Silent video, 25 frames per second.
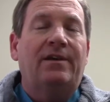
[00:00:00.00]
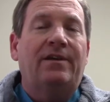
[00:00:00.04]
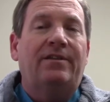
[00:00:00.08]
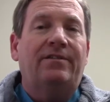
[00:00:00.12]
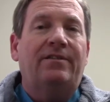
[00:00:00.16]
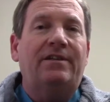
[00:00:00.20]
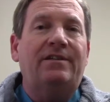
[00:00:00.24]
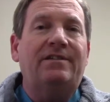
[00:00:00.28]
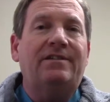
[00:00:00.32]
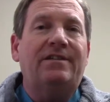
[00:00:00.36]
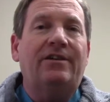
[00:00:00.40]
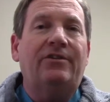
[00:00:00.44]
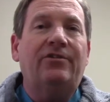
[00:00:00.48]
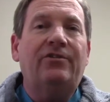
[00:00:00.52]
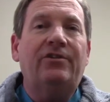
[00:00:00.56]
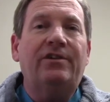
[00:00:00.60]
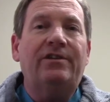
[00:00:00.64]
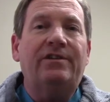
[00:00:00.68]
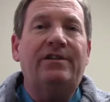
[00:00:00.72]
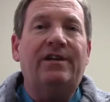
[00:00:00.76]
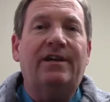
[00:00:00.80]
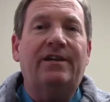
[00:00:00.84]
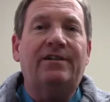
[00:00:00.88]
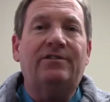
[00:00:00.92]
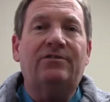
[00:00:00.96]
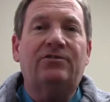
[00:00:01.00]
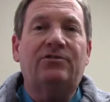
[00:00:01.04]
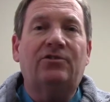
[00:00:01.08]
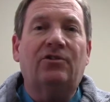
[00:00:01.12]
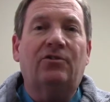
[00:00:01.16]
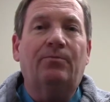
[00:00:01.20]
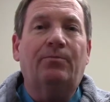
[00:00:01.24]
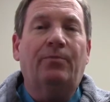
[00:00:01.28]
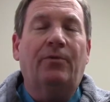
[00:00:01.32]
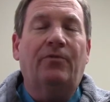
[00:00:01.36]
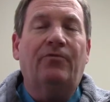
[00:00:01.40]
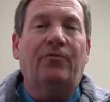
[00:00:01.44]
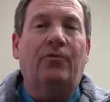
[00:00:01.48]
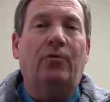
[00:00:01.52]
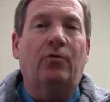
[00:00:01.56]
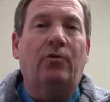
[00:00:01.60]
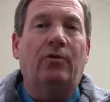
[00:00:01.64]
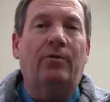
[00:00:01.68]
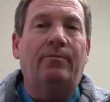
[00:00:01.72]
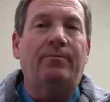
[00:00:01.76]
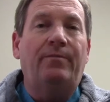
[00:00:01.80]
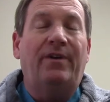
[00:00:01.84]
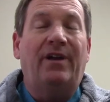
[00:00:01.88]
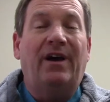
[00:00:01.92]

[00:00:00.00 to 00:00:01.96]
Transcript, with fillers: These hearing tests are performed